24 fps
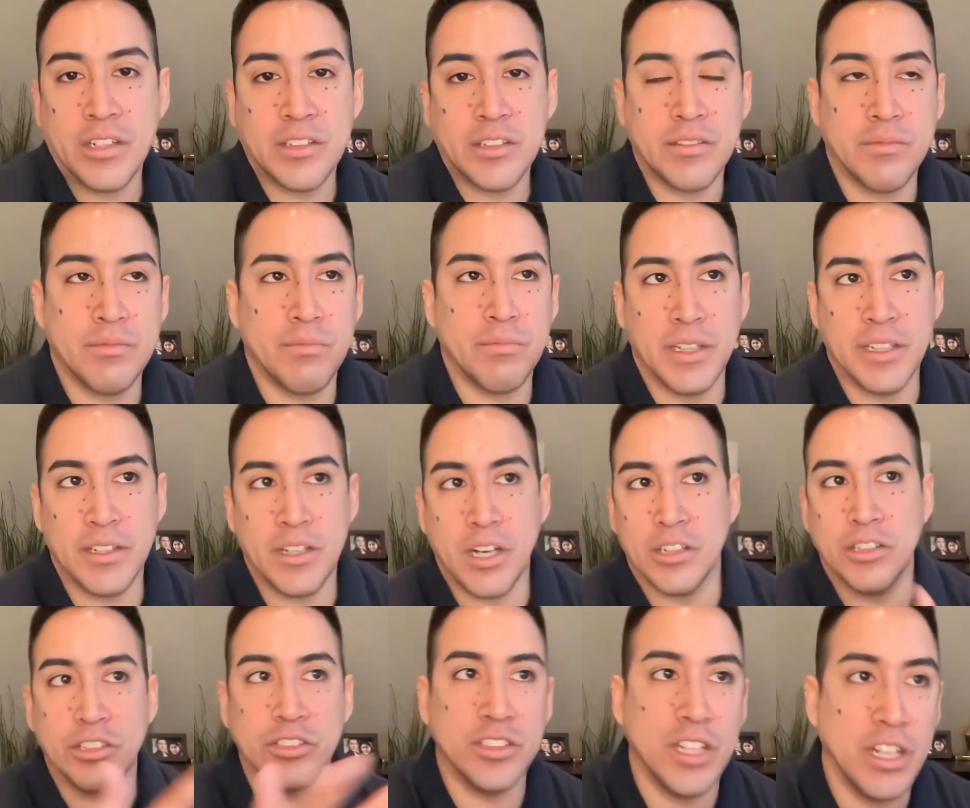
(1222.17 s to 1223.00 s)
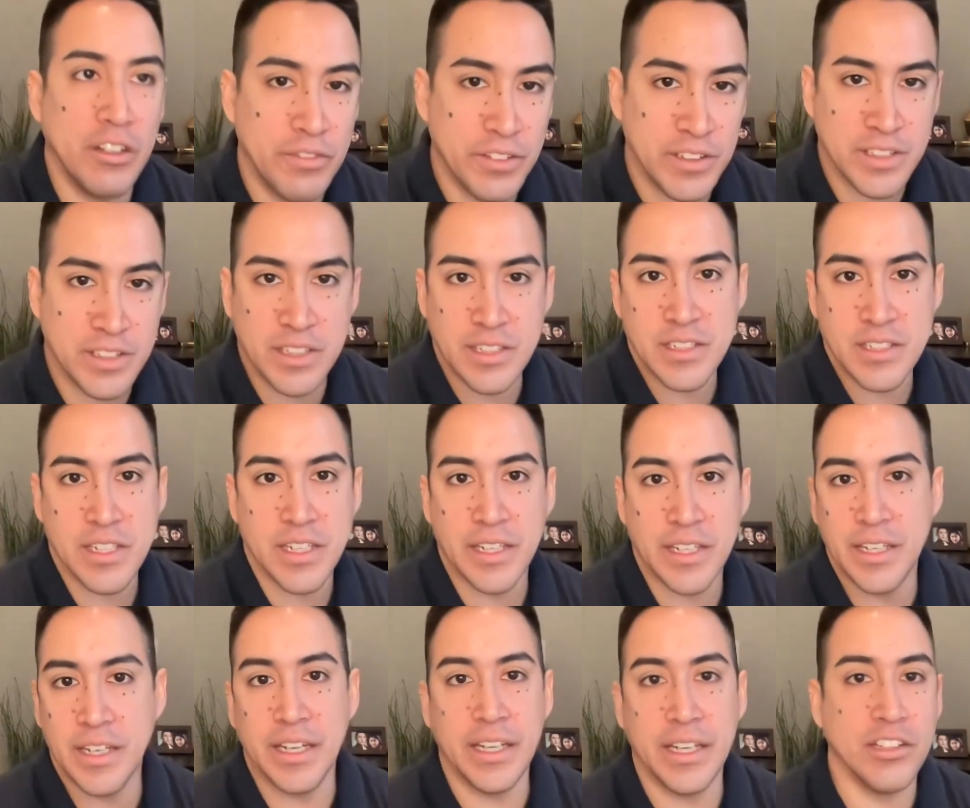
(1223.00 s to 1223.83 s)
my doctor's office and say,
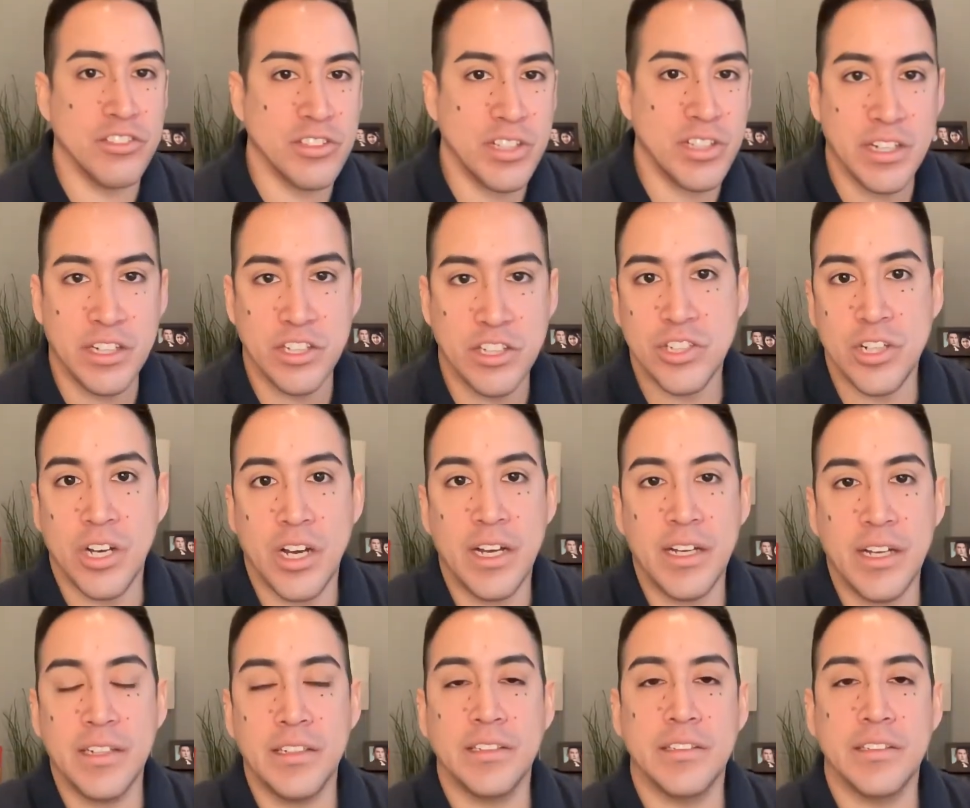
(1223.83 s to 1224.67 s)
can I just get a shot?